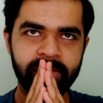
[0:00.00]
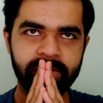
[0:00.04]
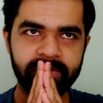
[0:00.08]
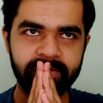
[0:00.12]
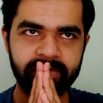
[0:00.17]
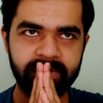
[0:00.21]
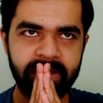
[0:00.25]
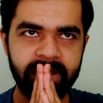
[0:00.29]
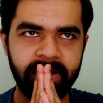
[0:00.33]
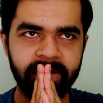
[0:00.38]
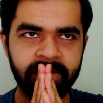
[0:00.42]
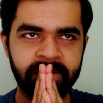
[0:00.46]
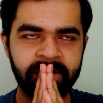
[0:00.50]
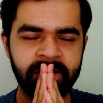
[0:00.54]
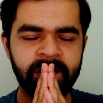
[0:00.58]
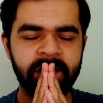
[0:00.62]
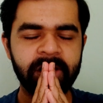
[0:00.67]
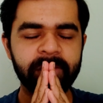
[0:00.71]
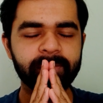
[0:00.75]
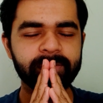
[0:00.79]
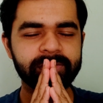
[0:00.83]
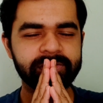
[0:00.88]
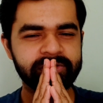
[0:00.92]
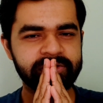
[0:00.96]
So yeah, it
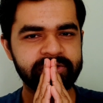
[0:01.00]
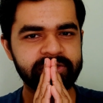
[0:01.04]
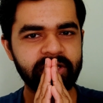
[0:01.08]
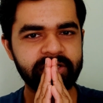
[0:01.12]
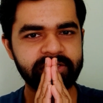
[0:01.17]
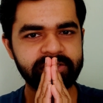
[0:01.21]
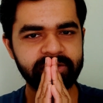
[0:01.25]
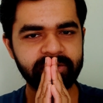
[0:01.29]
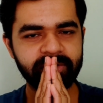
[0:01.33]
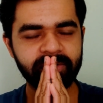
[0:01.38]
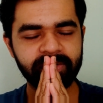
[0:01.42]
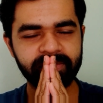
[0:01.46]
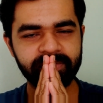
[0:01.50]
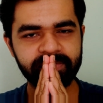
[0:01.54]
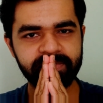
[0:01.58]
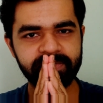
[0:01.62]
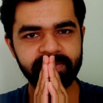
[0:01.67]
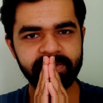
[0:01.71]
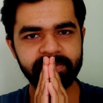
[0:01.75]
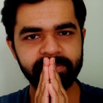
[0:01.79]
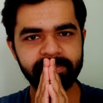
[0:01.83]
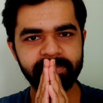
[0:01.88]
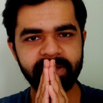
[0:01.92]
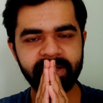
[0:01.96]
was such a good
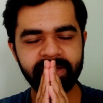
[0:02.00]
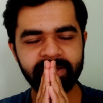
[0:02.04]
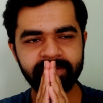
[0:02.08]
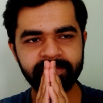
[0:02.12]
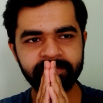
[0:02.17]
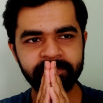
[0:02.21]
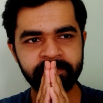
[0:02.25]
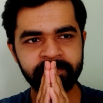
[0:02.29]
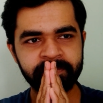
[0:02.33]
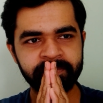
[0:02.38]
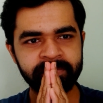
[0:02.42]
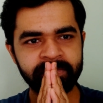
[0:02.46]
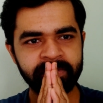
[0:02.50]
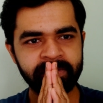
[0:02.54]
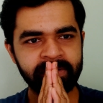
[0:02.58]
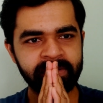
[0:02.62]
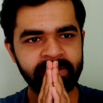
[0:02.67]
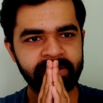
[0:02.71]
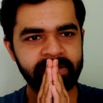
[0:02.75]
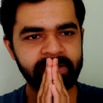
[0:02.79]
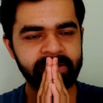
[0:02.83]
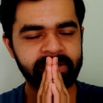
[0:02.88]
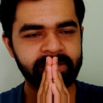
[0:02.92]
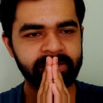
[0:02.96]
film, man.
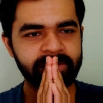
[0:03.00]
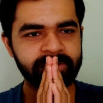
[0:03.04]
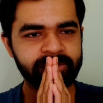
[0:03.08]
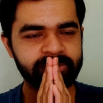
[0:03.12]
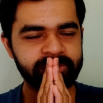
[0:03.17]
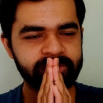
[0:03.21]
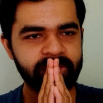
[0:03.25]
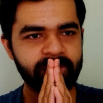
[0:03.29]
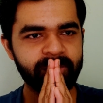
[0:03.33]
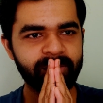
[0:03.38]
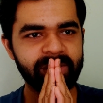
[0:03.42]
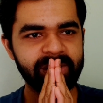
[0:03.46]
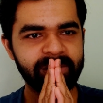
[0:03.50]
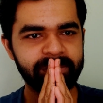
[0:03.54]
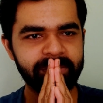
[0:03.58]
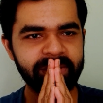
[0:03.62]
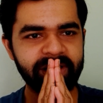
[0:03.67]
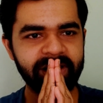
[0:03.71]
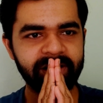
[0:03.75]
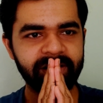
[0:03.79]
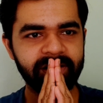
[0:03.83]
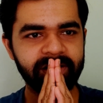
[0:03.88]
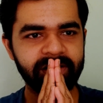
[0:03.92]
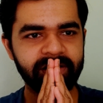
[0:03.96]
So well
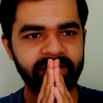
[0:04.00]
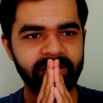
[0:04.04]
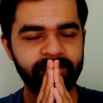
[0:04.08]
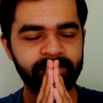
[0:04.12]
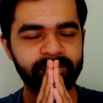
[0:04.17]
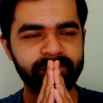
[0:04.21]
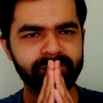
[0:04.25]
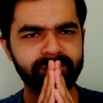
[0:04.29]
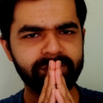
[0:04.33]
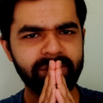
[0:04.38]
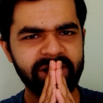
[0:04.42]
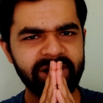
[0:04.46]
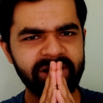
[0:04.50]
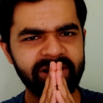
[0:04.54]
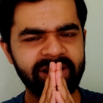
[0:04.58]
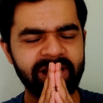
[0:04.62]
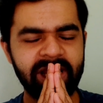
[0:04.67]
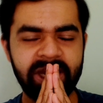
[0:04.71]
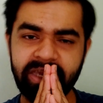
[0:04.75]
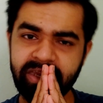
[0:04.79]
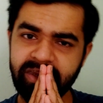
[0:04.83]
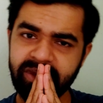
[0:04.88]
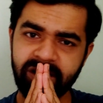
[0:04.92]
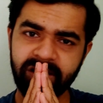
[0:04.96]
made. It was made in
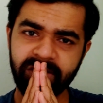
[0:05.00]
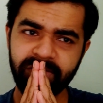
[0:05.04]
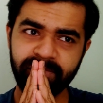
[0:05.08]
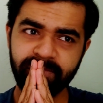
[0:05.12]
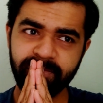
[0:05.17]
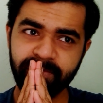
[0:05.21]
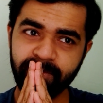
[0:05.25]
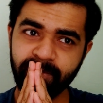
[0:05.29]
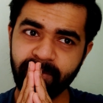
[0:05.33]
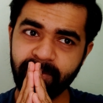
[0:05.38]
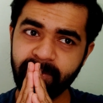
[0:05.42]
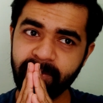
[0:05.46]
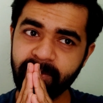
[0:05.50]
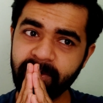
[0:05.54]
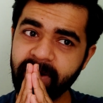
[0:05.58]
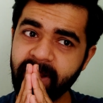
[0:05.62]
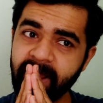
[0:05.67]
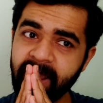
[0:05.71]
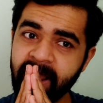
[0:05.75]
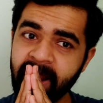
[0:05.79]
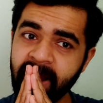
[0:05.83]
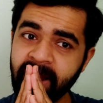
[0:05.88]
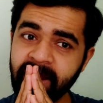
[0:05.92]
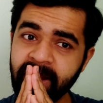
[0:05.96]
1994
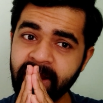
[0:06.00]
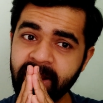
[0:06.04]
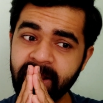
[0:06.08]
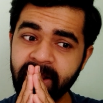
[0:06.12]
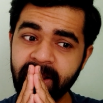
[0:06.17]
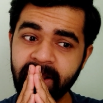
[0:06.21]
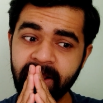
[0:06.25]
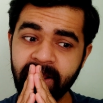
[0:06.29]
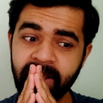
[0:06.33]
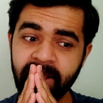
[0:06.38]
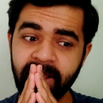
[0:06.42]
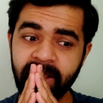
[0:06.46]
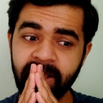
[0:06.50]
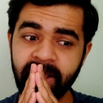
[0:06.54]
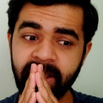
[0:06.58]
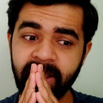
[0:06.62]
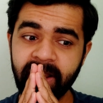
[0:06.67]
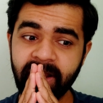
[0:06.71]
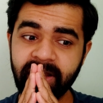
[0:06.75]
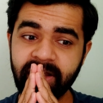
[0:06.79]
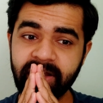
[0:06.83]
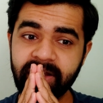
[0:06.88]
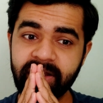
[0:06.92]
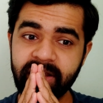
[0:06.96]
and
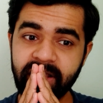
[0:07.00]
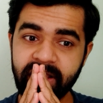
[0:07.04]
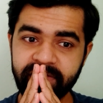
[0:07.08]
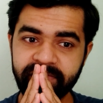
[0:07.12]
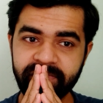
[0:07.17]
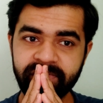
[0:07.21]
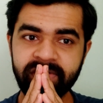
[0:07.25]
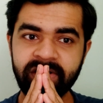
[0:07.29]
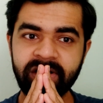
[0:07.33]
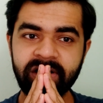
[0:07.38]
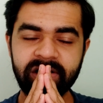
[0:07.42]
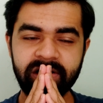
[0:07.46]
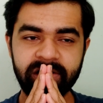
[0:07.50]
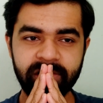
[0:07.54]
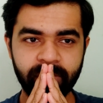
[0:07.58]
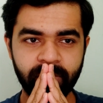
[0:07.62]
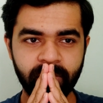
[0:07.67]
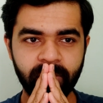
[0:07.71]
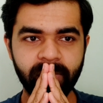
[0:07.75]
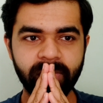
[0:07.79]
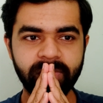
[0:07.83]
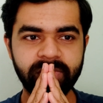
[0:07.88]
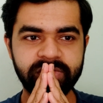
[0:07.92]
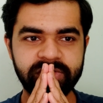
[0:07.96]
it definitely
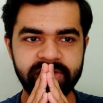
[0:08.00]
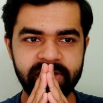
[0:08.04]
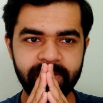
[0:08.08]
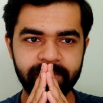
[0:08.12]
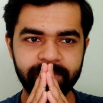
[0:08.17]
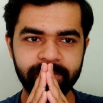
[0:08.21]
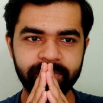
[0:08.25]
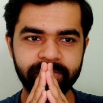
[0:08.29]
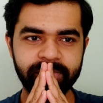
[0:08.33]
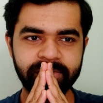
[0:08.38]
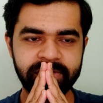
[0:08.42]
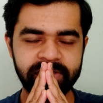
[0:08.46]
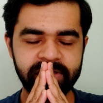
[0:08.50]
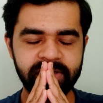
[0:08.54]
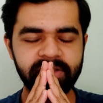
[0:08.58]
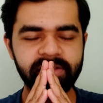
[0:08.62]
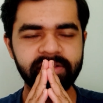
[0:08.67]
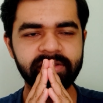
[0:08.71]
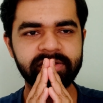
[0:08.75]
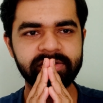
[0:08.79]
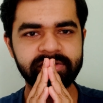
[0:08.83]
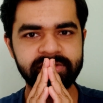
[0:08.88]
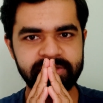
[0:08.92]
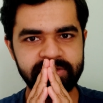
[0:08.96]
holds up till
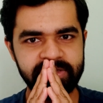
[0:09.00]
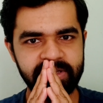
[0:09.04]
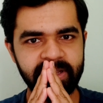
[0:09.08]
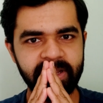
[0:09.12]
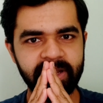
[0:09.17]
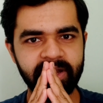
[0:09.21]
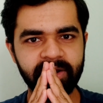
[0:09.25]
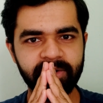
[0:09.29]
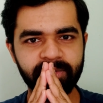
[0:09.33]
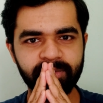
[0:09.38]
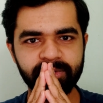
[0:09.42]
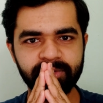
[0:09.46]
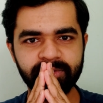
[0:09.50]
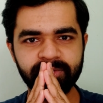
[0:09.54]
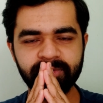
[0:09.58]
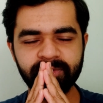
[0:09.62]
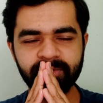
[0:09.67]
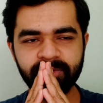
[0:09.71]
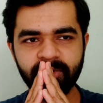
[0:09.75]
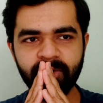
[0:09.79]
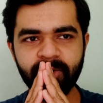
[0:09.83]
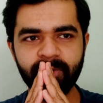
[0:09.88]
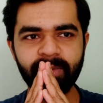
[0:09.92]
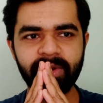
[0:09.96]
this date. It was
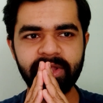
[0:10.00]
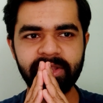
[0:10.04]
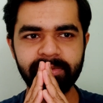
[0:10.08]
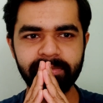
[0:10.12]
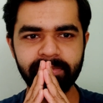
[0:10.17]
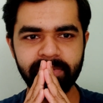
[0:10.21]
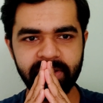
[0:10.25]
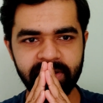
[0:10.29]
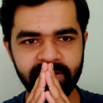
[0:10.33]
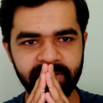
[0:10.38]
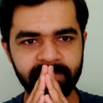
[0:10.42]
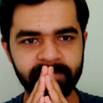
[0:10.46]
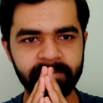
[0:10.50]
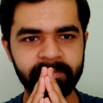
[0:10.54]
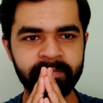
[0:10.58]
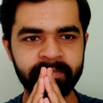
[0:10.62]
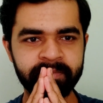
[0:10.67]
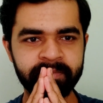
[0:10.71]
so well made.